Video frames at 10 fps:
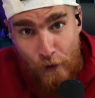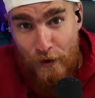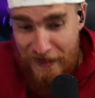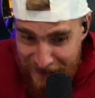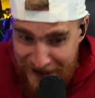
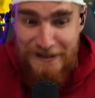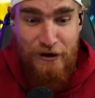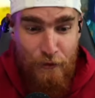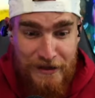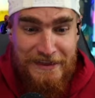with
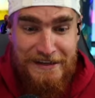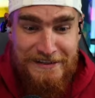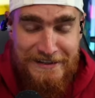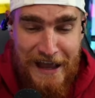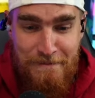these
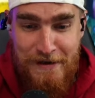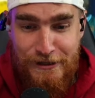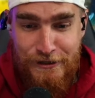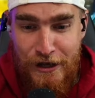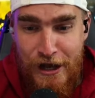
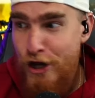statements.